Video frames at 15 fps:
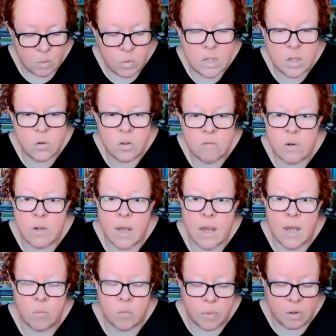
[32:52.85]
We knew the road
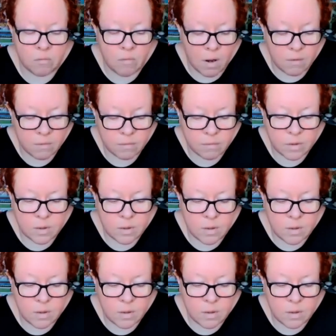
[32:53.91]
ahead would be rough.